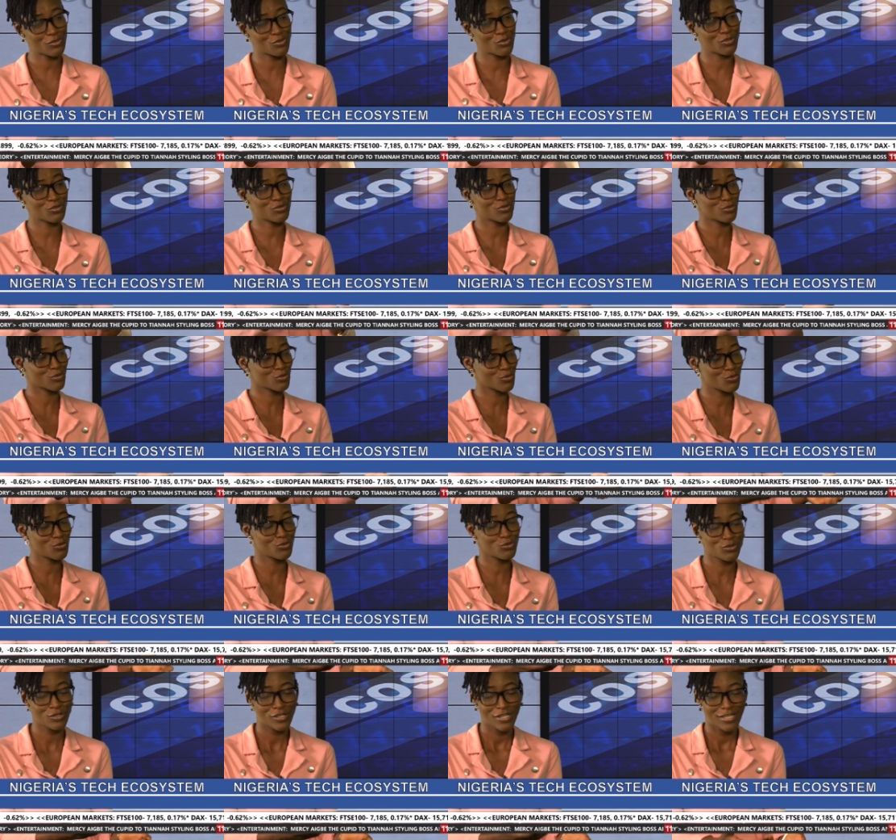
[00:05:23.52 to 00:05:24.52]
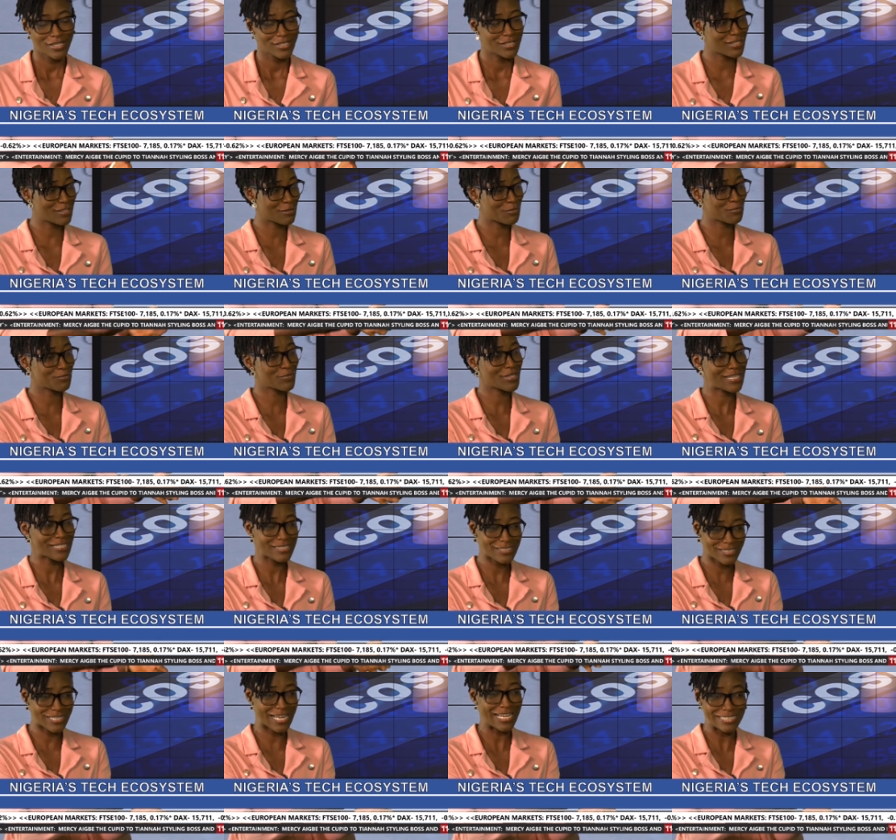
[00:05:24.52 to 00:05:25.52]
go to school, I
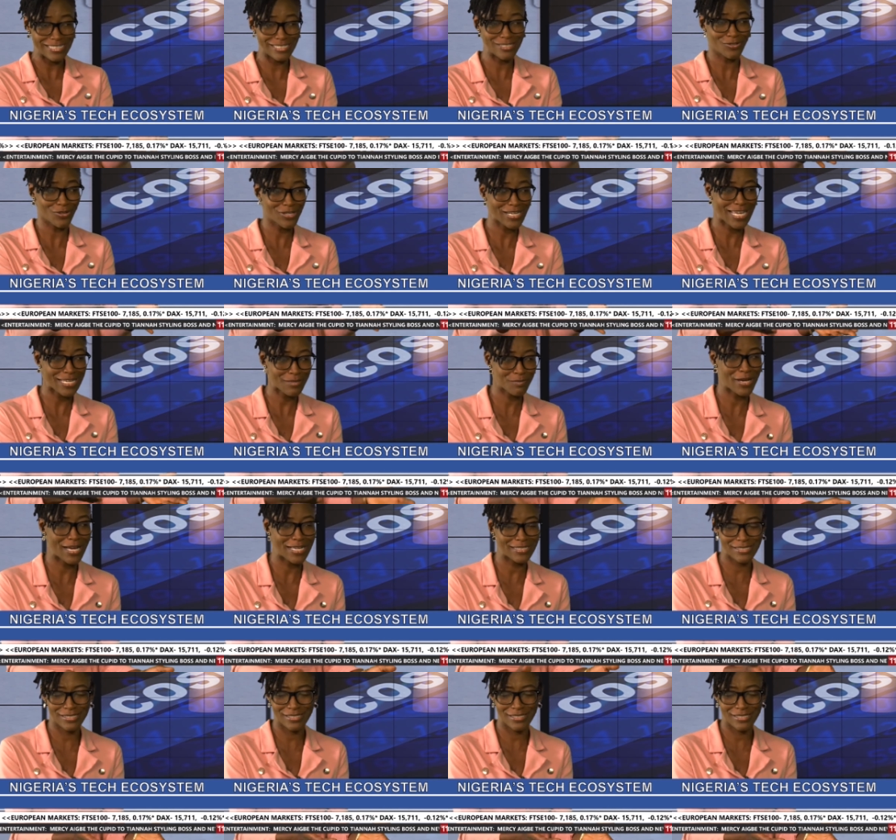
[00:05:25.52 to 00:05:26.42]
did not like maths,